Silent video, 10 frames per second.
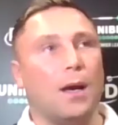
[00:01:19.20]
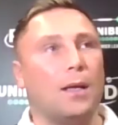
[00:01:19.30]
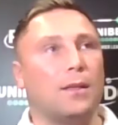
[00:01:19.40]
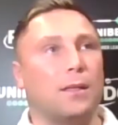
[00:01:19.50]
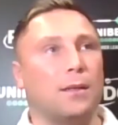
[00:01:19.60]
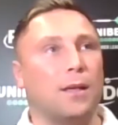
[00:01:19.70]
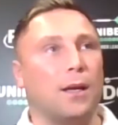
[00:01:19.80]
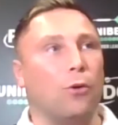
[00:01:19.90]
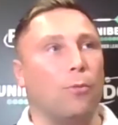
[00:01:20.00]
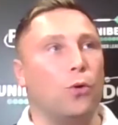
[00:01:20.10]
I didn't
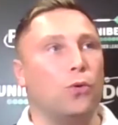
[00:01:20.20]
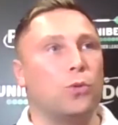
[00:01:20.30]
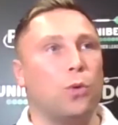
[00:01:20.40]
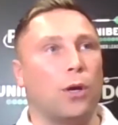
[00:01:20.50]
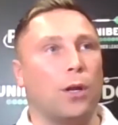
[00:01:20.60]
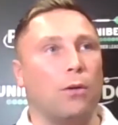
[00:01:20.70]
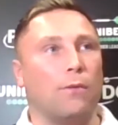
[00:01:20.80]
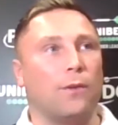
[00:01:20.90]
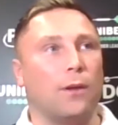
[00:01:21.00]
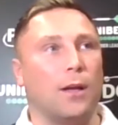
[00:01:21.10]
get no booze walking on
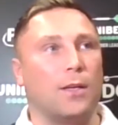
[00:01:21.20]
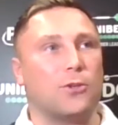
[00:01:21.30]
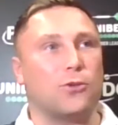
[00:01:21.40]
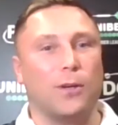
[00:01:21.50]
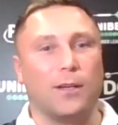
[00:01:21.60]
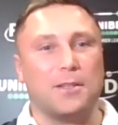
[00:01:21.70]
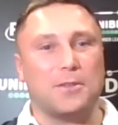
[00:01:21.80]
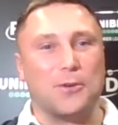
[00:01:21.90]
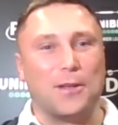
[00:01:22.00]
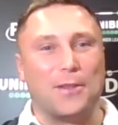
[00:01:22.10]
for the last two nights,
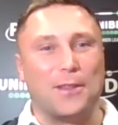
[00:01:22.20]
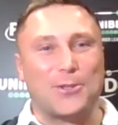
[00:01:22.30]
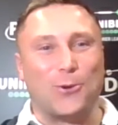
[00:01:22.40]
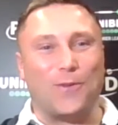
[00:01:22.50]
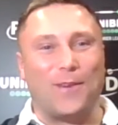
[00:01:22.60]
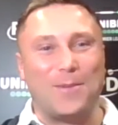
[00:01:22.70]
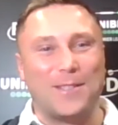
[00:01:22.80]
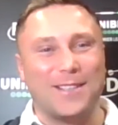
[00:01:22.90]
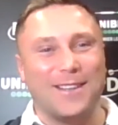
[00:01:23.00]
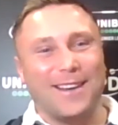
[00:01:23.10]
so that, that sort of
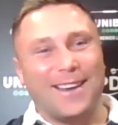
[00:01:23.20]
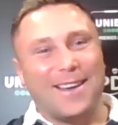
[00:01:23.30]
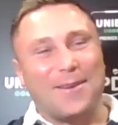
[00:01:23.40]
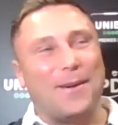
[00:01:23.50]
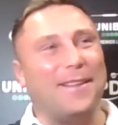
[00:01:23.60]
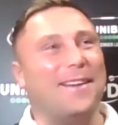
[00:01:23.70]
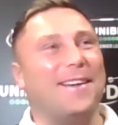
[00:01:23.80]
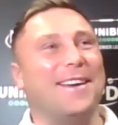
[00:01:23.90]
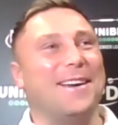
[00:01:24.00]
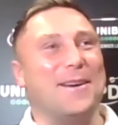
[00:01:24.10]
helped. But nah,
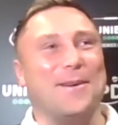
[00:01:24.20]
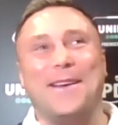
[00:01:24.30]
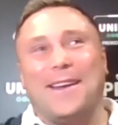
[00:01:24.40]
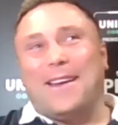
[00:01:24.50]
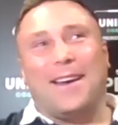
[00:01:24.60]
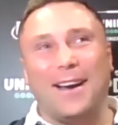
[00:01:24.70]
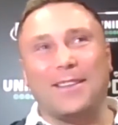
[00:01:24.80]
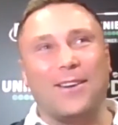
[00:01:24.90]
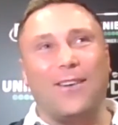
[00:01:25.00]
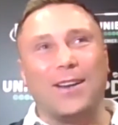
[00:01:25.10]
I
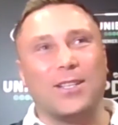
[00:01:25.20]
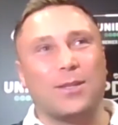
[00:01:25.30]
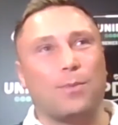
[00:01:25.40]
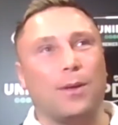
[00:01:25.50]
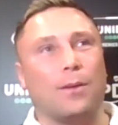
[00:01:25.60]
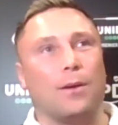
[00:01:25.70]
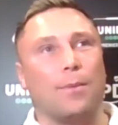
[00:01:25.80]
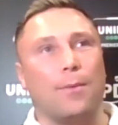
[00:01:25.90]
don't know, I just been a bit